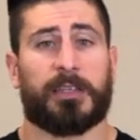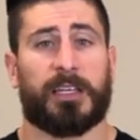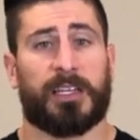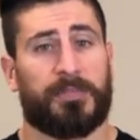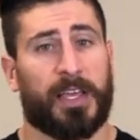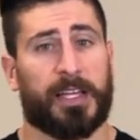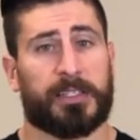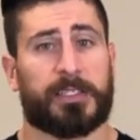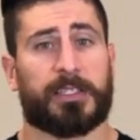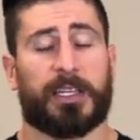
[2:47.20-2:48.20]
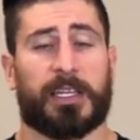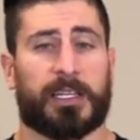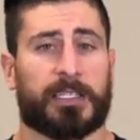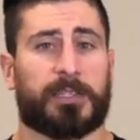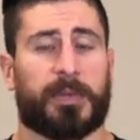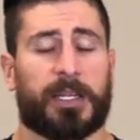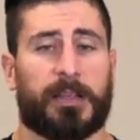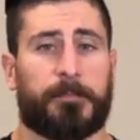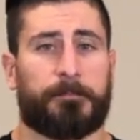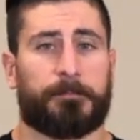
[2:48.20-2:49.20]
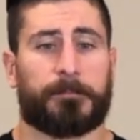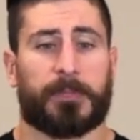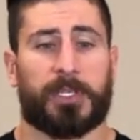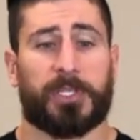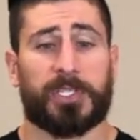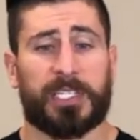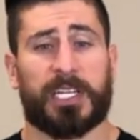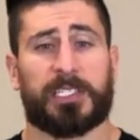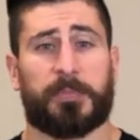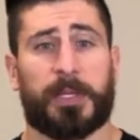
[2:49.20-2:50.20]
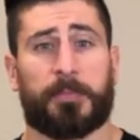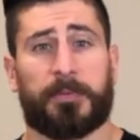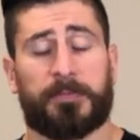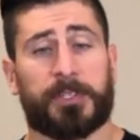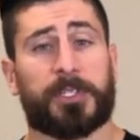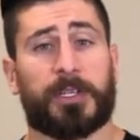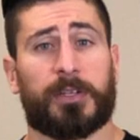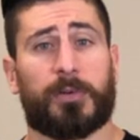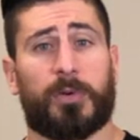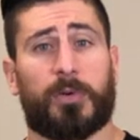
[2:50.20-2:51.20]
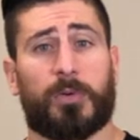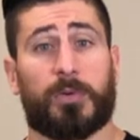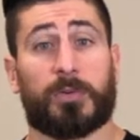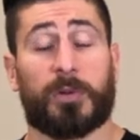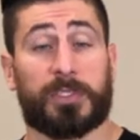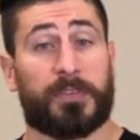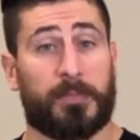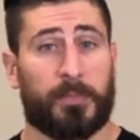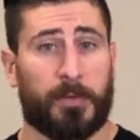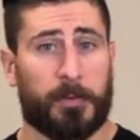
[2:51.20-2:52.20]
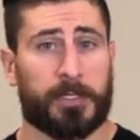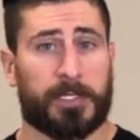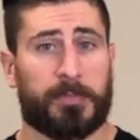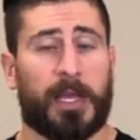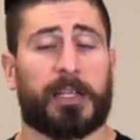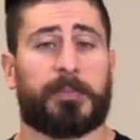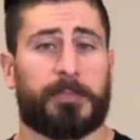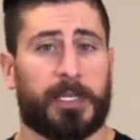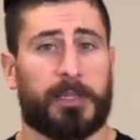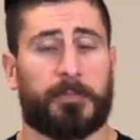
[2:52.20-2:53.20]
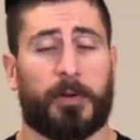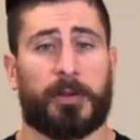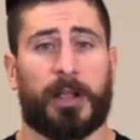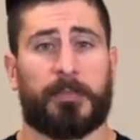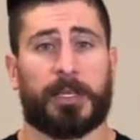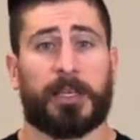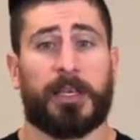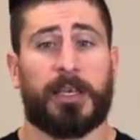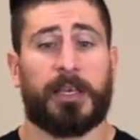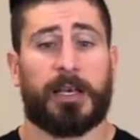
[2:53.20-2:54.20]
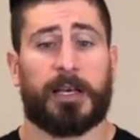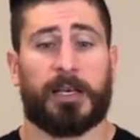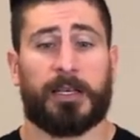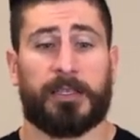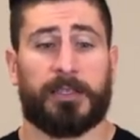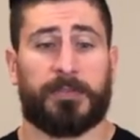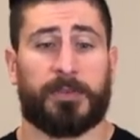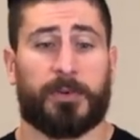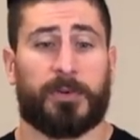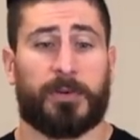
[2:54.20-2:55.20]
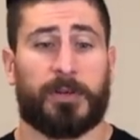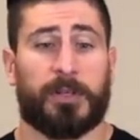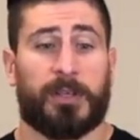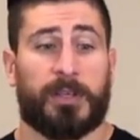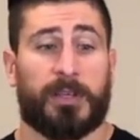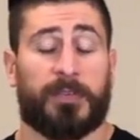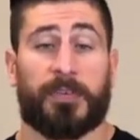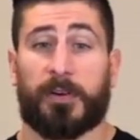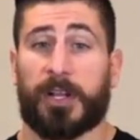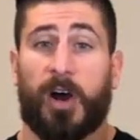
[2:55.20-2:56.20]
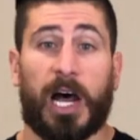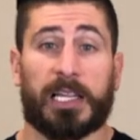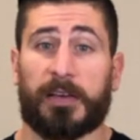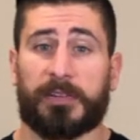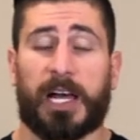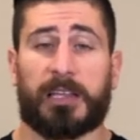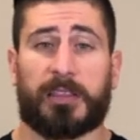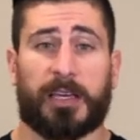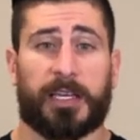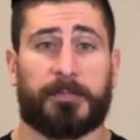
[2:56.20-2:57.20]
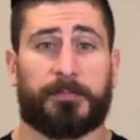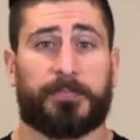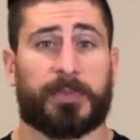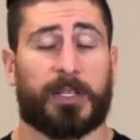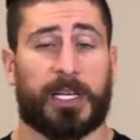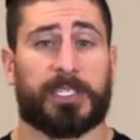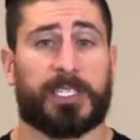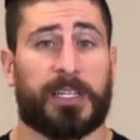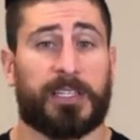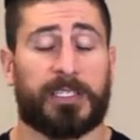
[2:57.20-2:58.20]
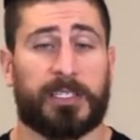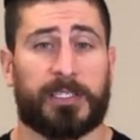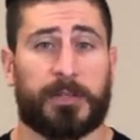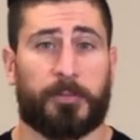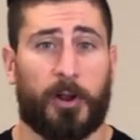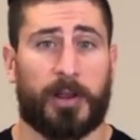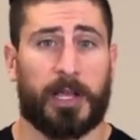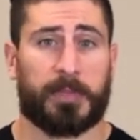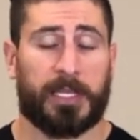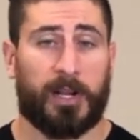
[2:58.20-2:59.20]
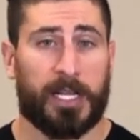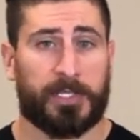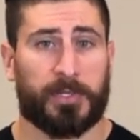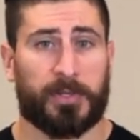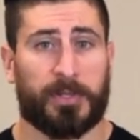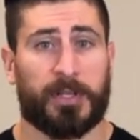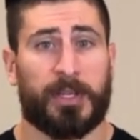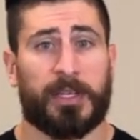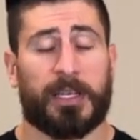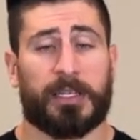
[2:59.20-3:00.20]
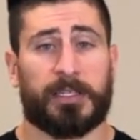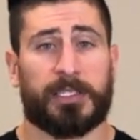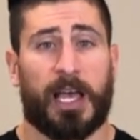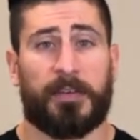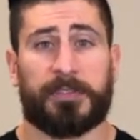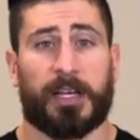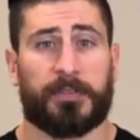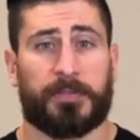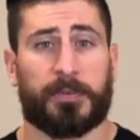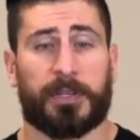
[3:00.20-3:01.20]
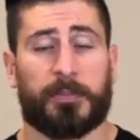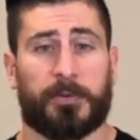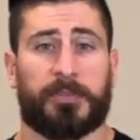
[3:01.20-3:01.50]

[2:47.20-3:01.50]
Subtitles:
advanced, and intermediate. You just need to be proficient in all CrossFit movements to be able to complete the programming. If you're a very high level athlete, like I said, this is the programming that I do and have done for a number